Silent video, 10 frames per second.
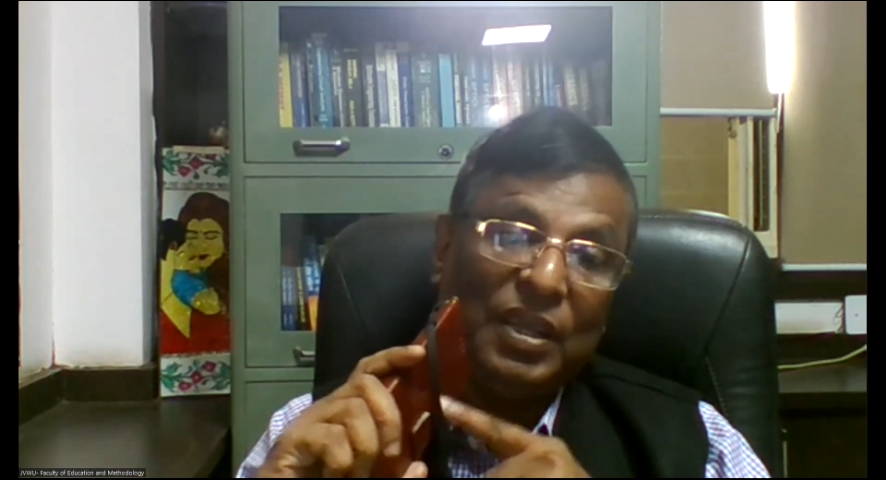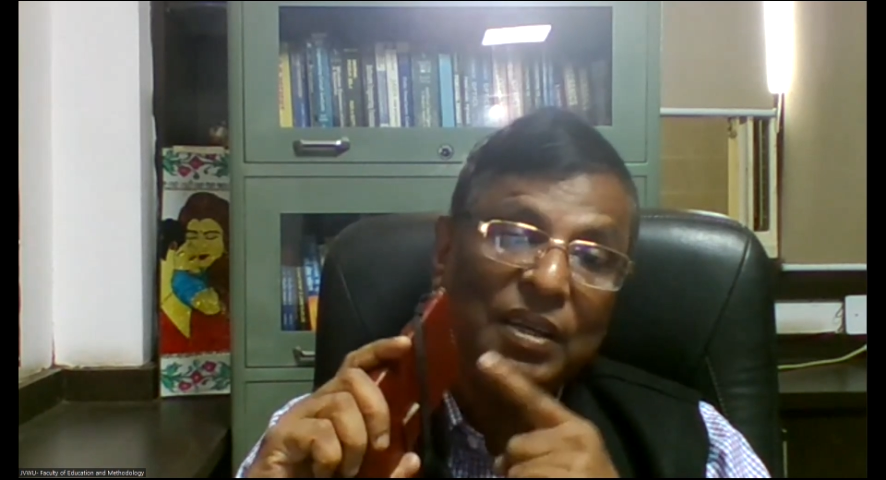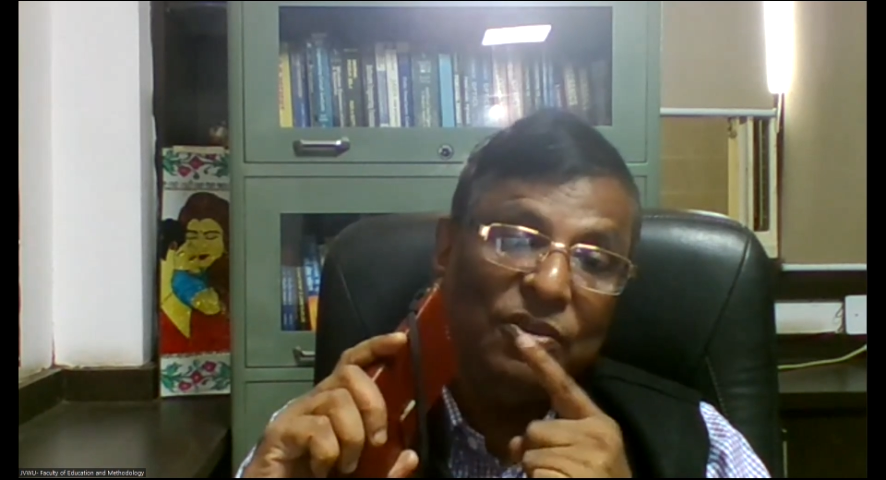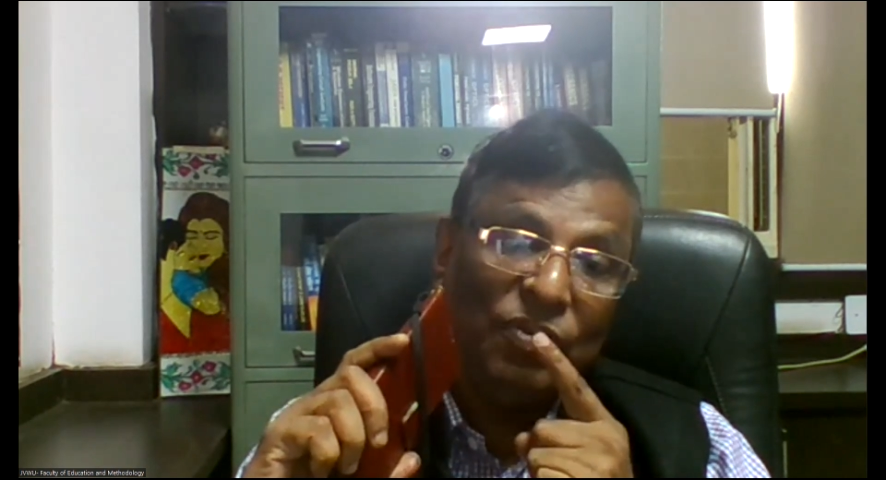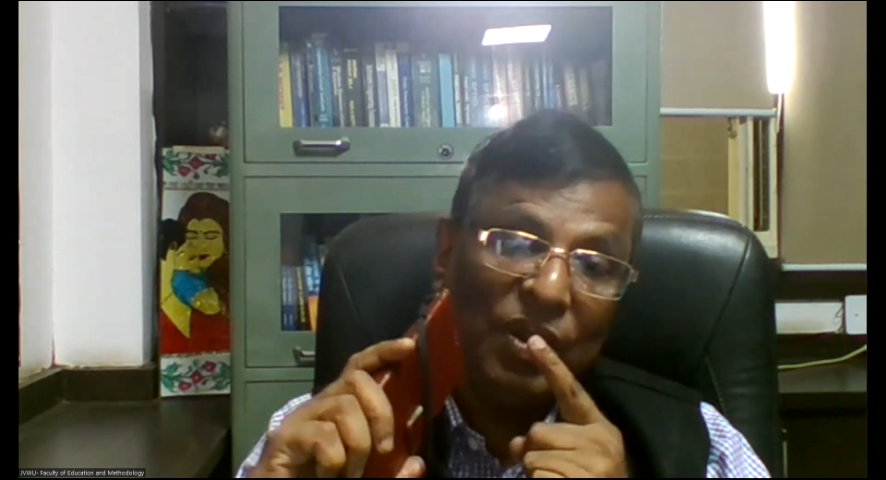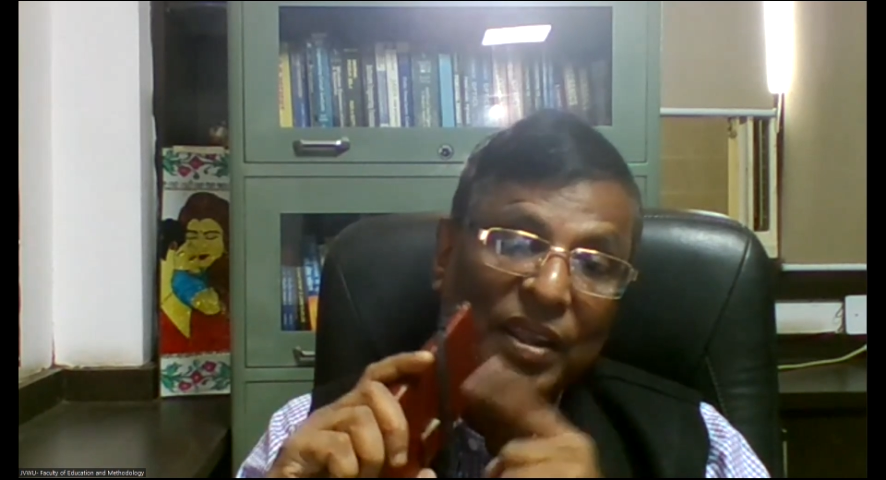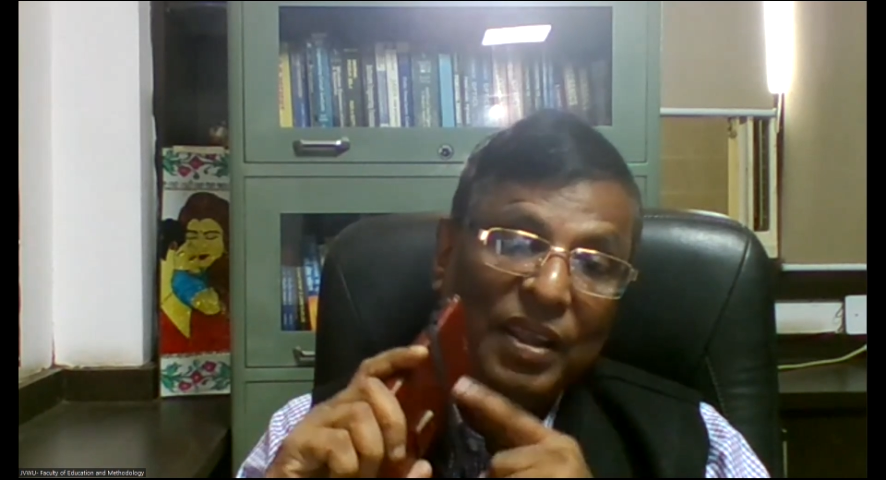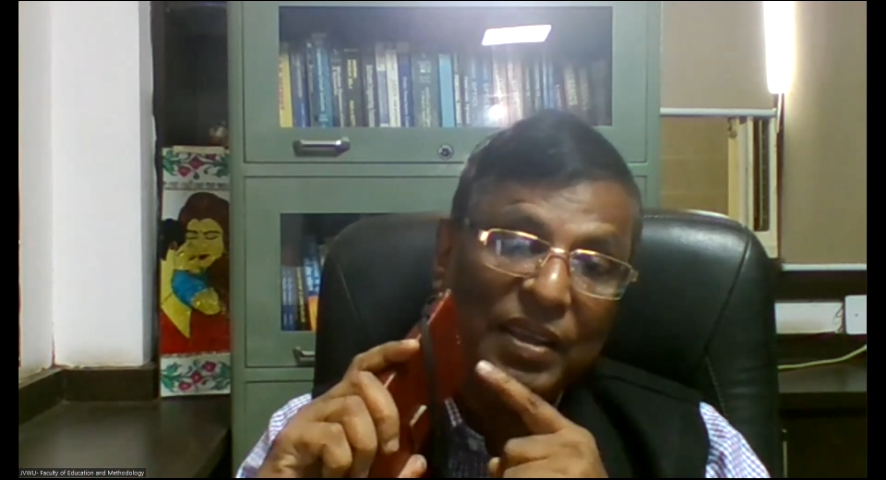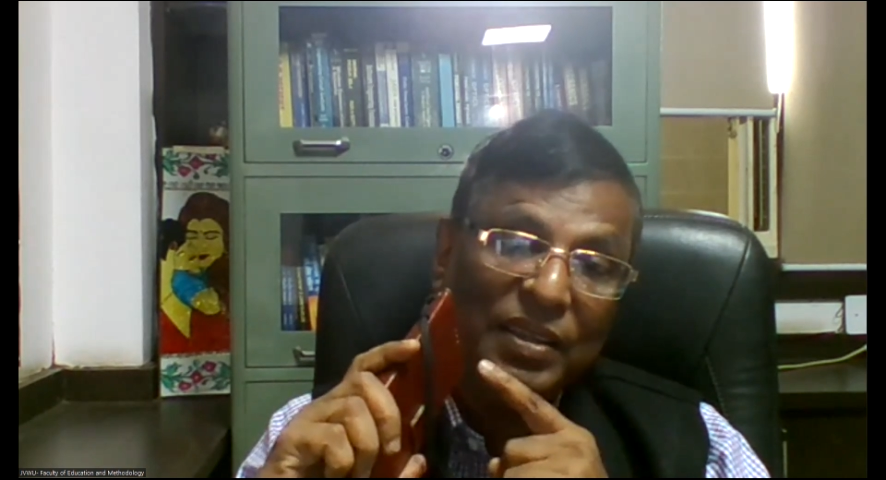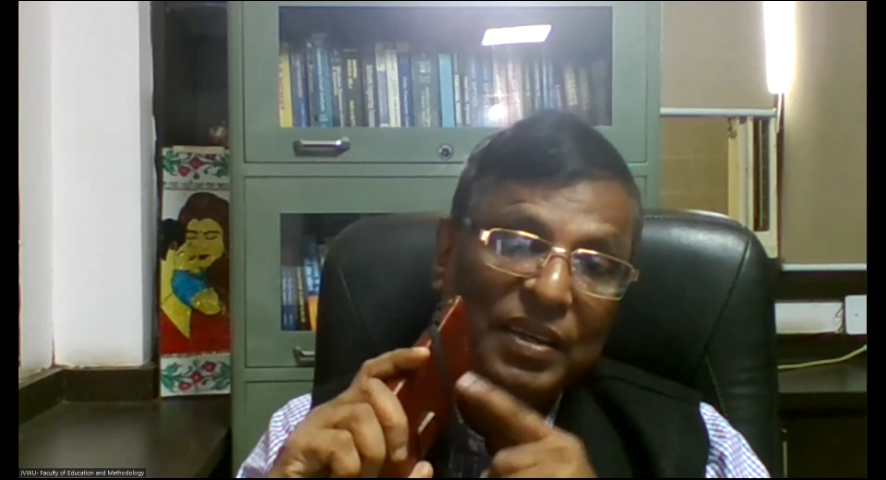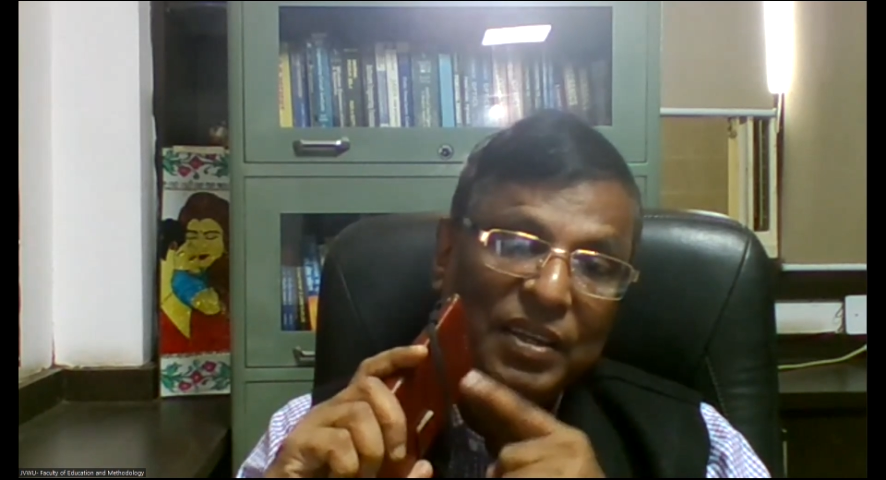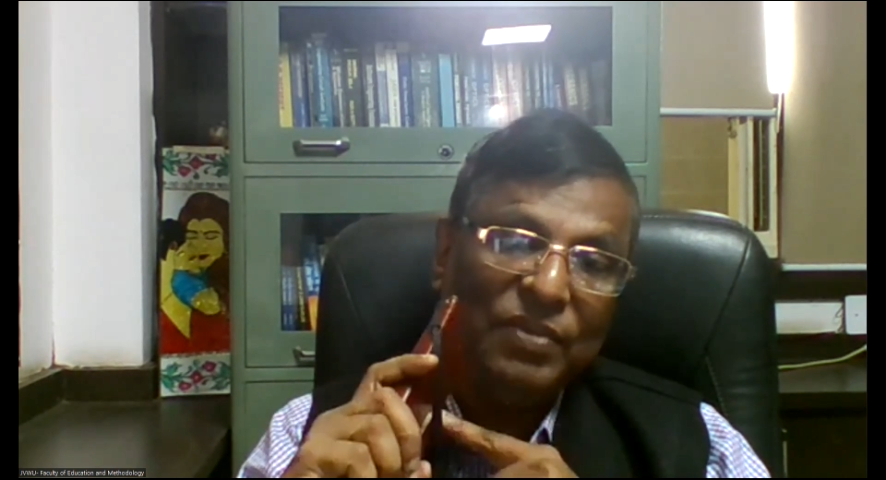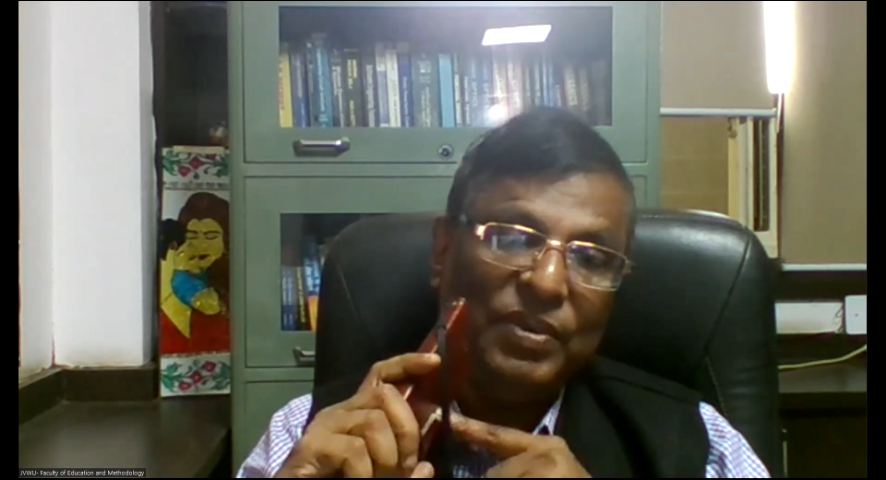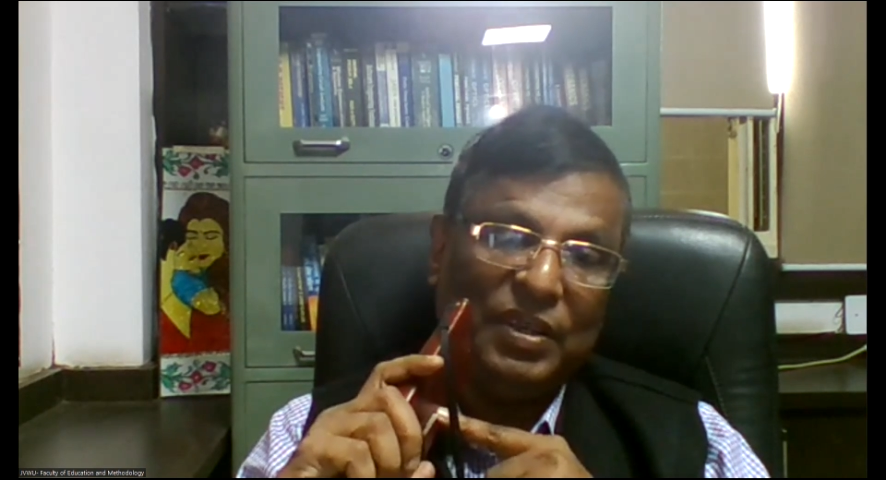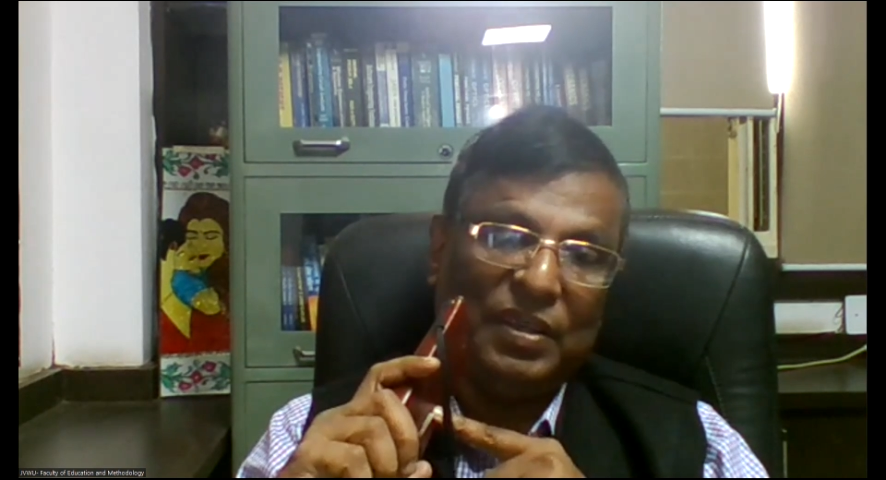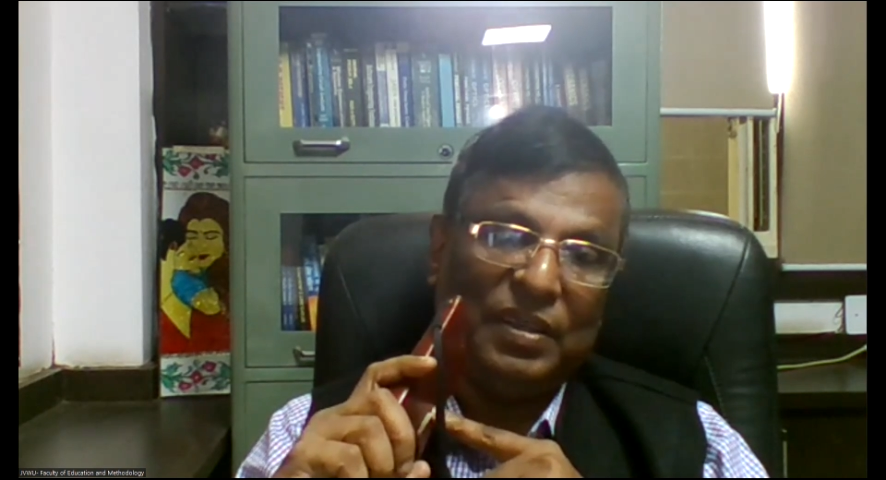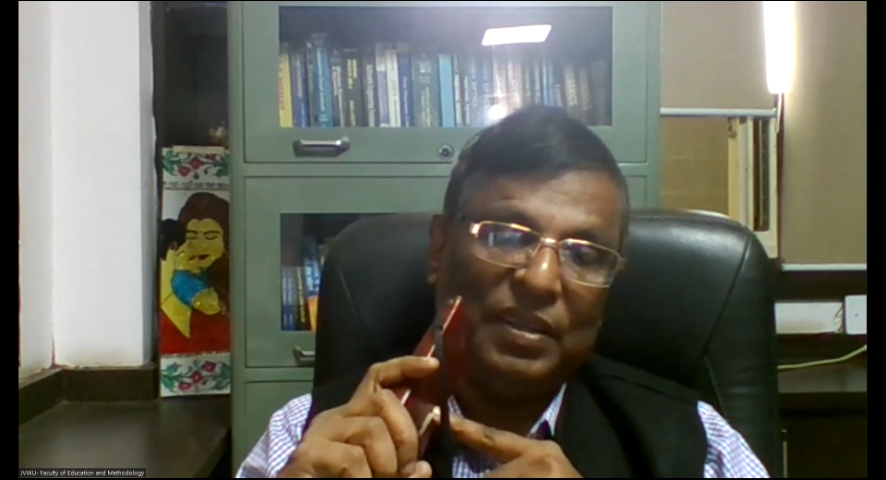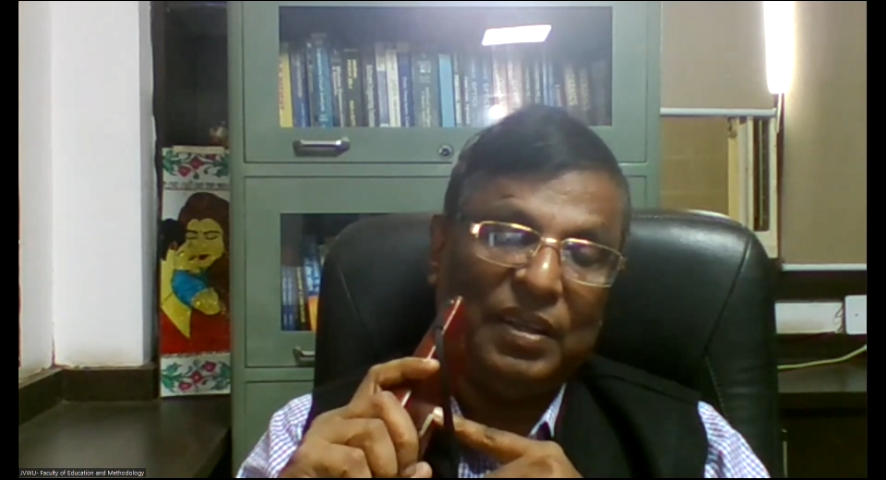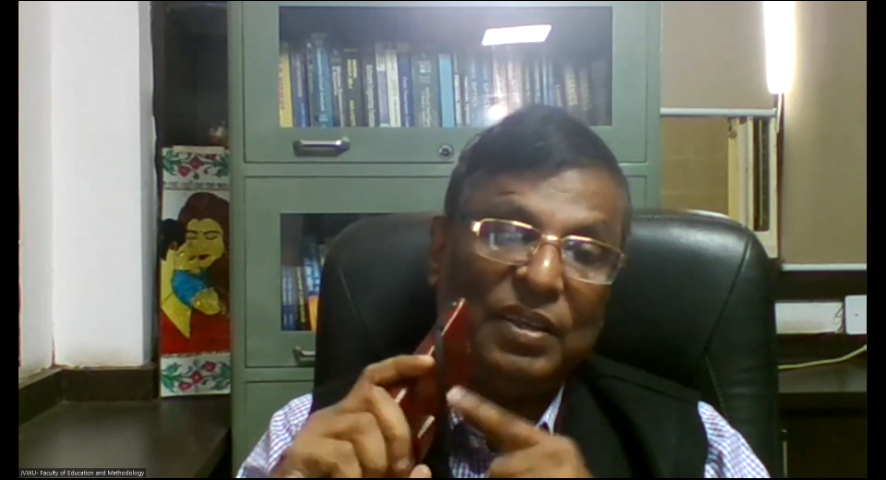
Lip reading: It is working as a TV.